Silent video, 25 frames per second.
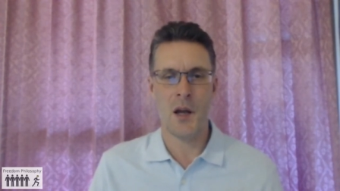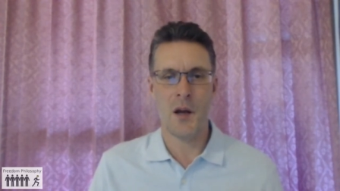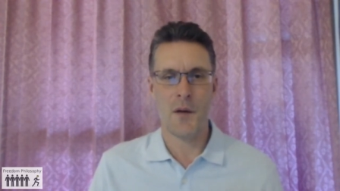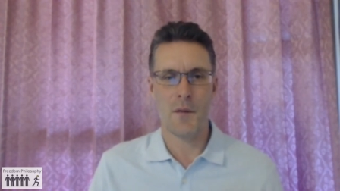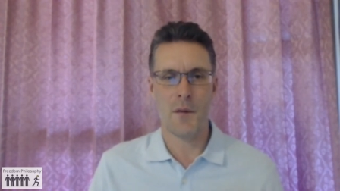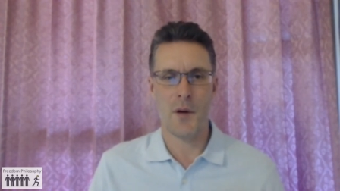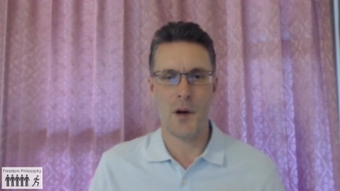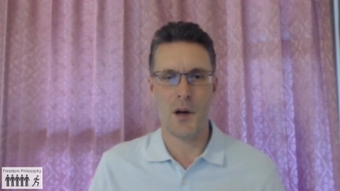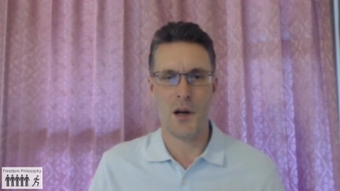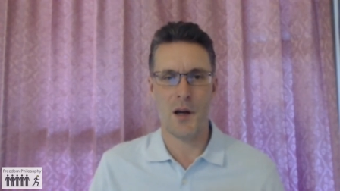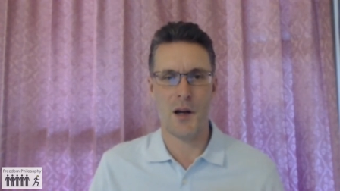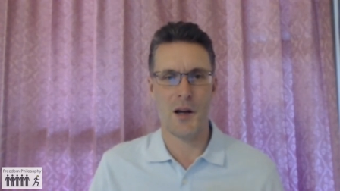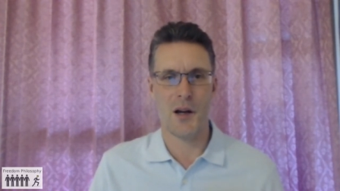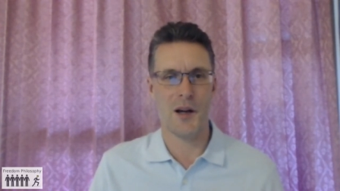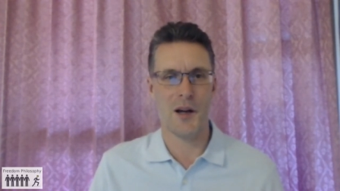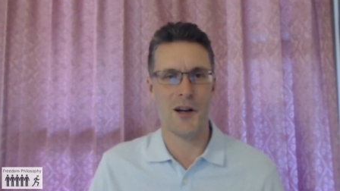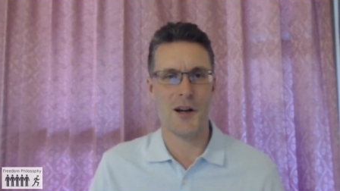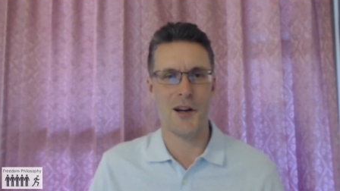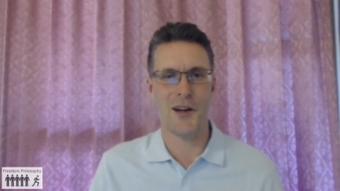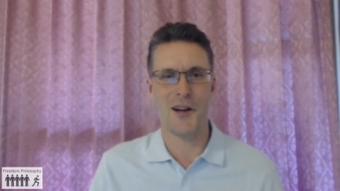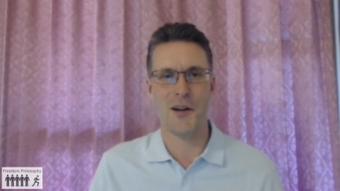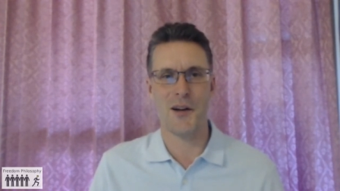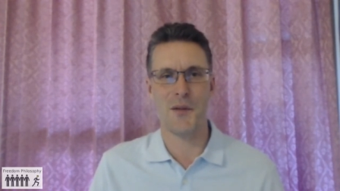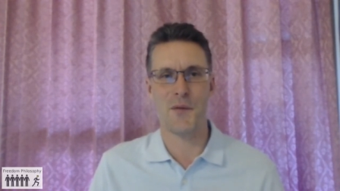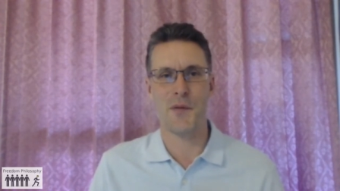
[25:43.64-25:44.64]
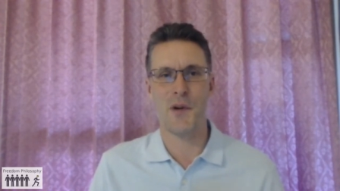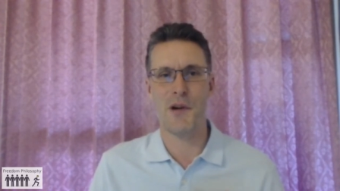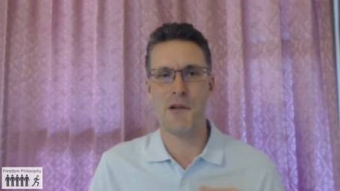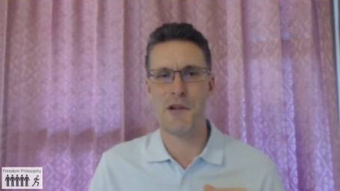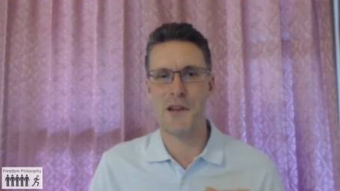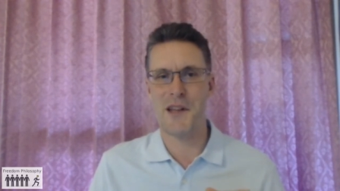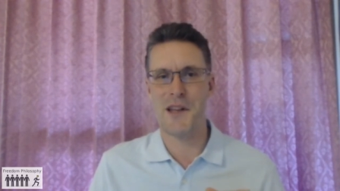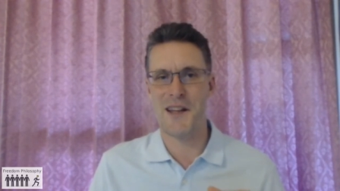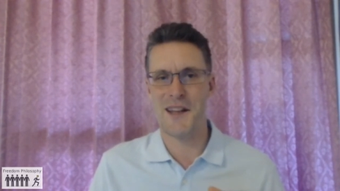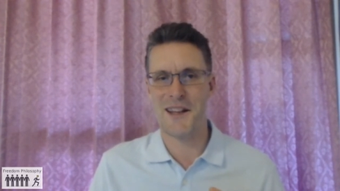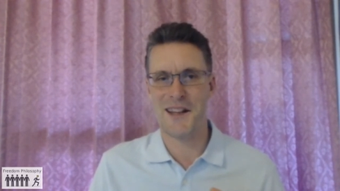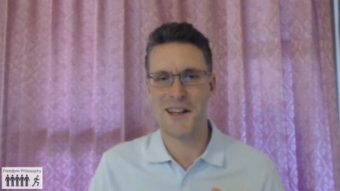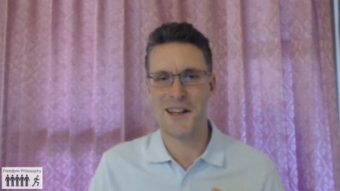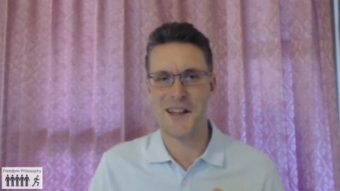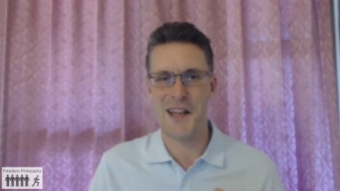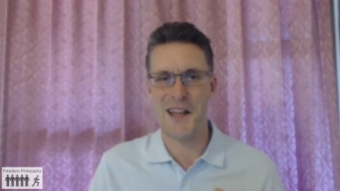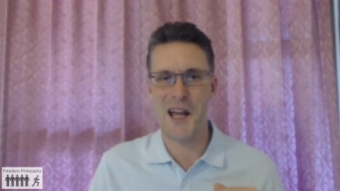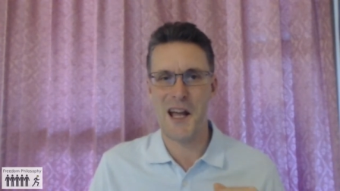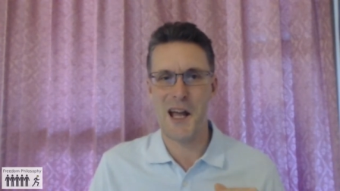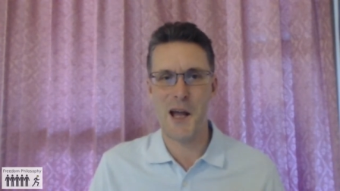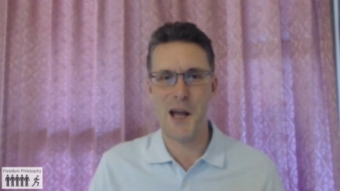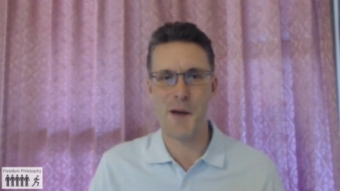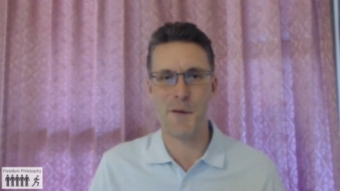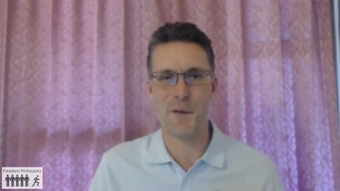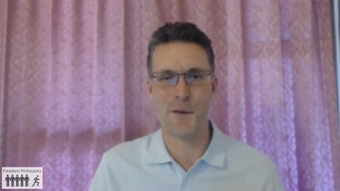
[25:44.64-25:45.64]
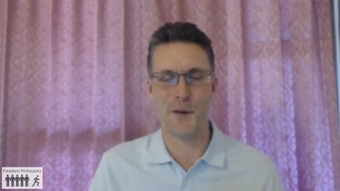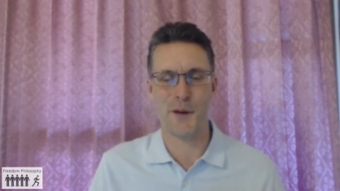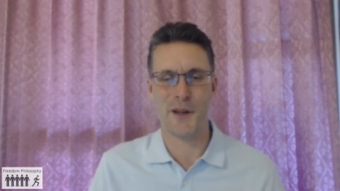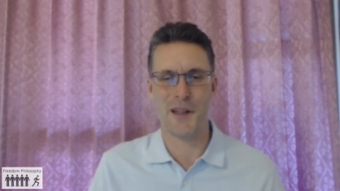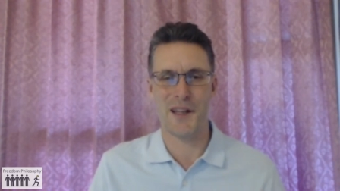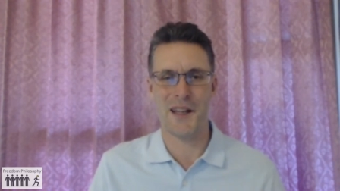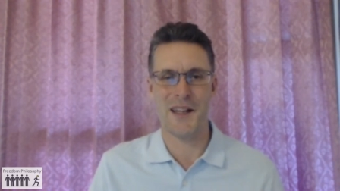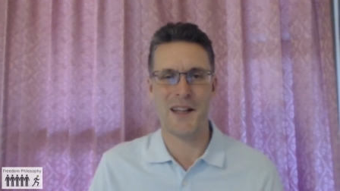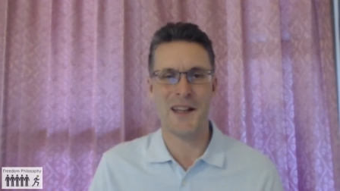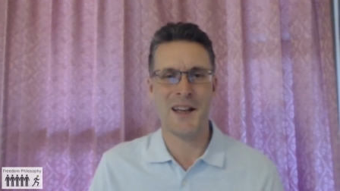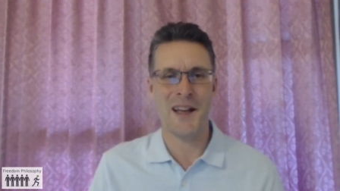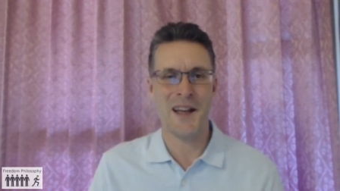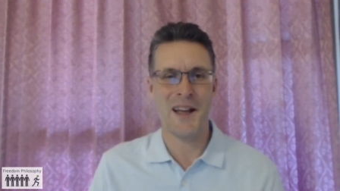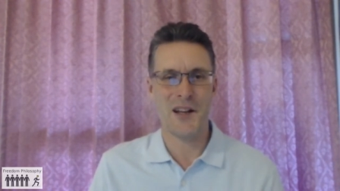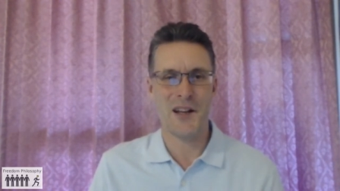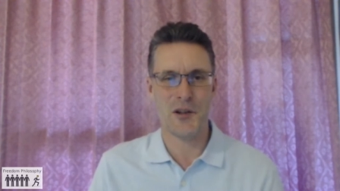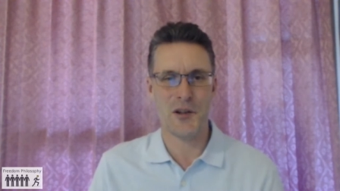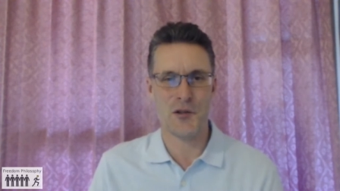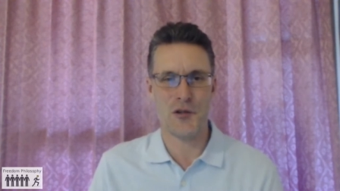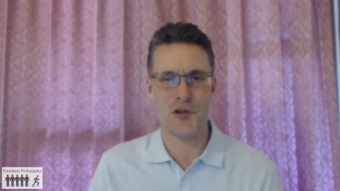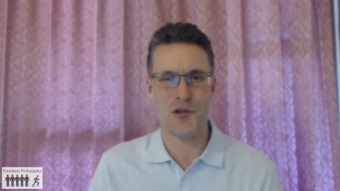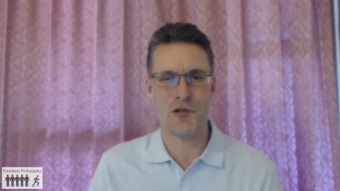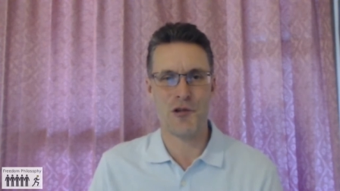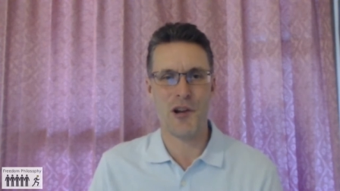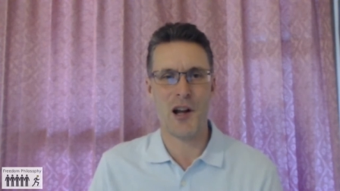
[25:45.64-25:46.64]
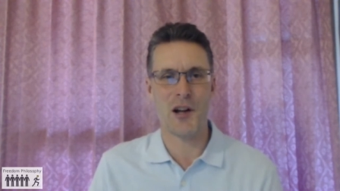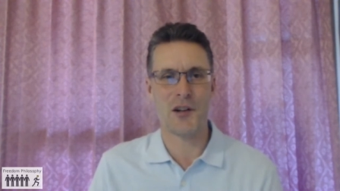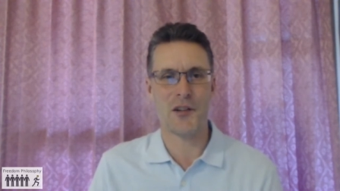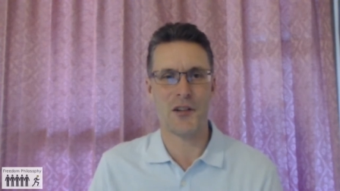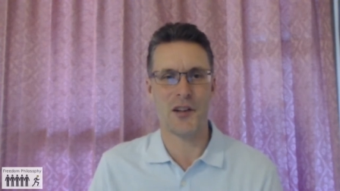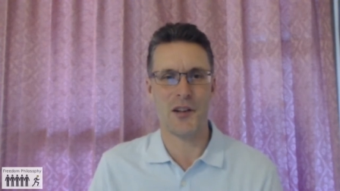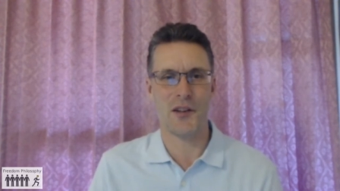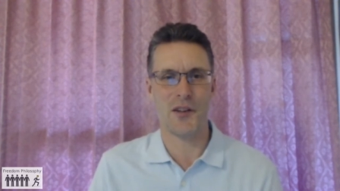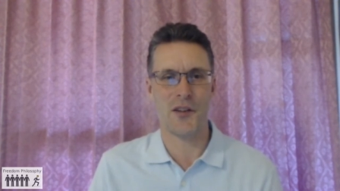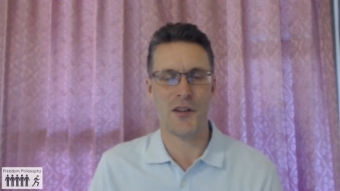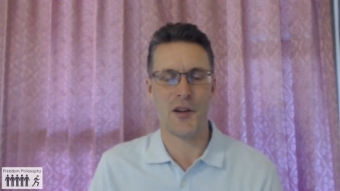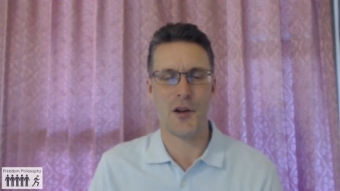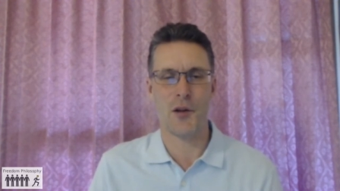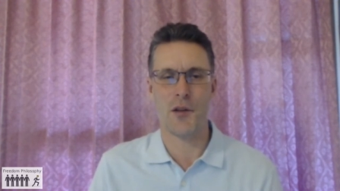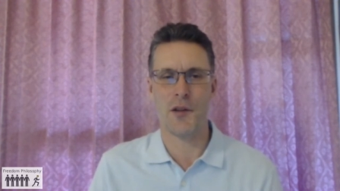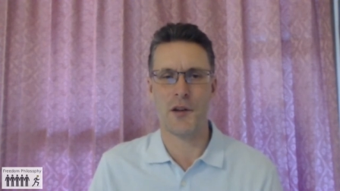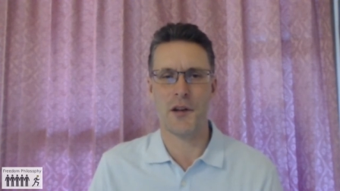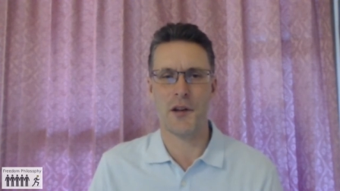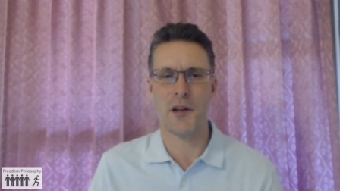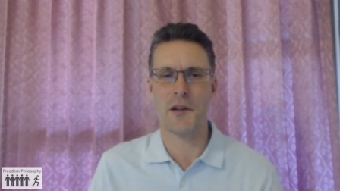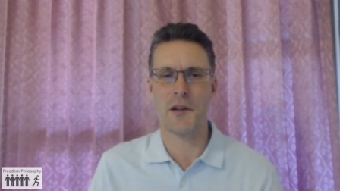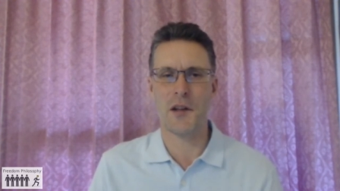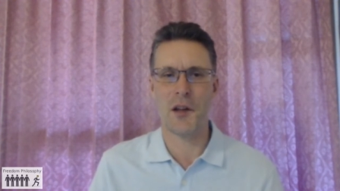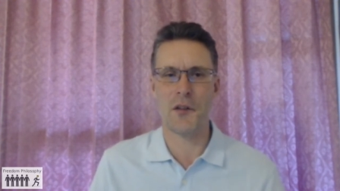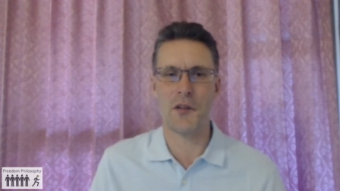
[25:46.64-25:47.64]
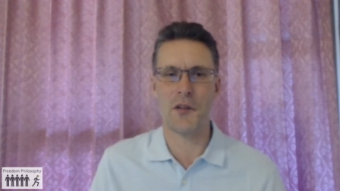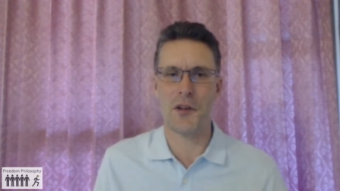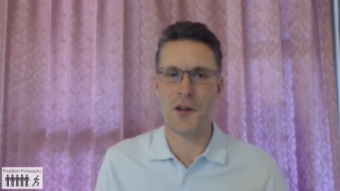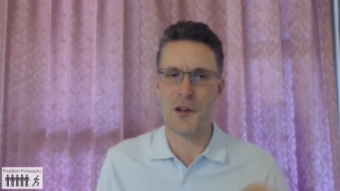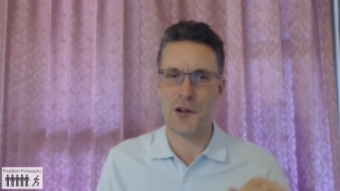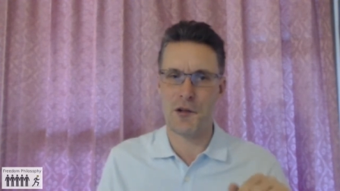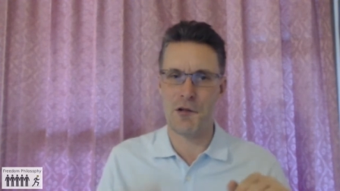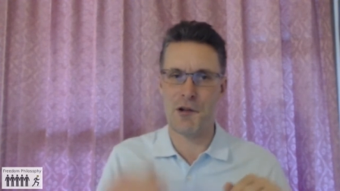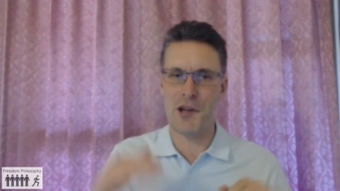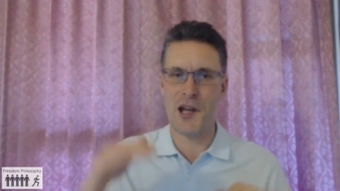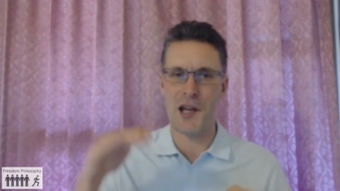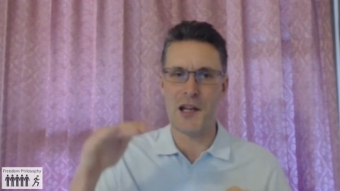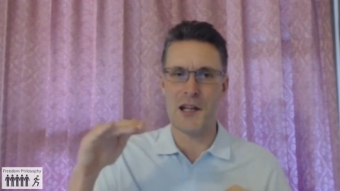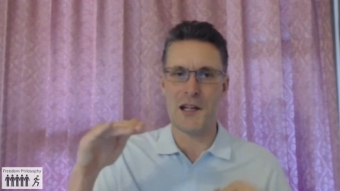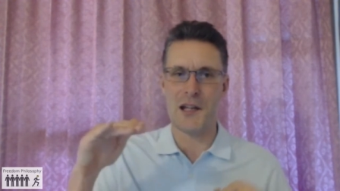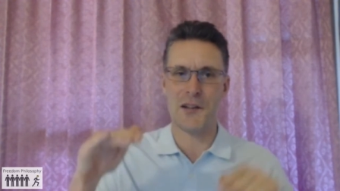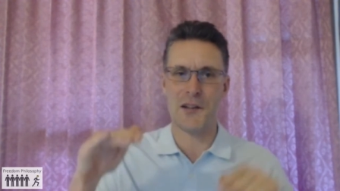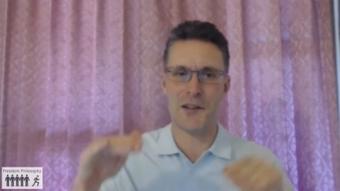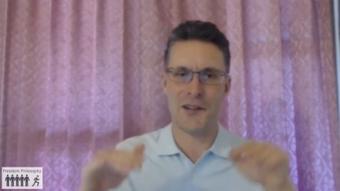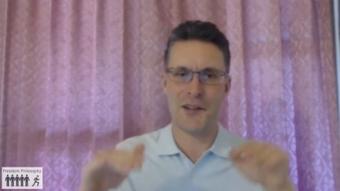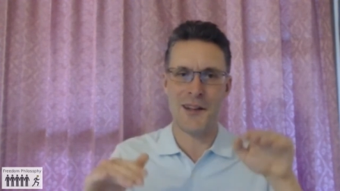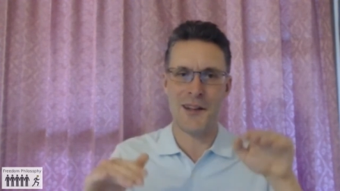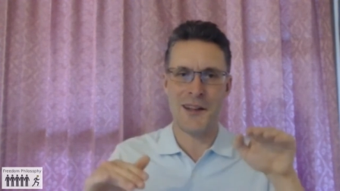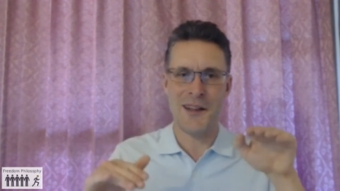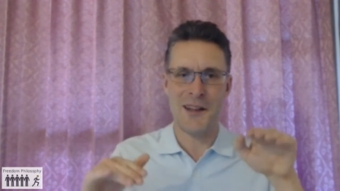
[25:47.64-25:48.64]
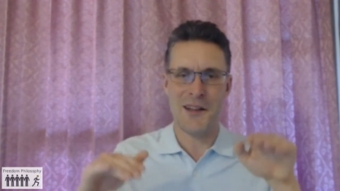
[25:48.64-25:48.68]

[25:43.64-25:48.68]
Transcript: uh, very carefully constructed so that it doesn't create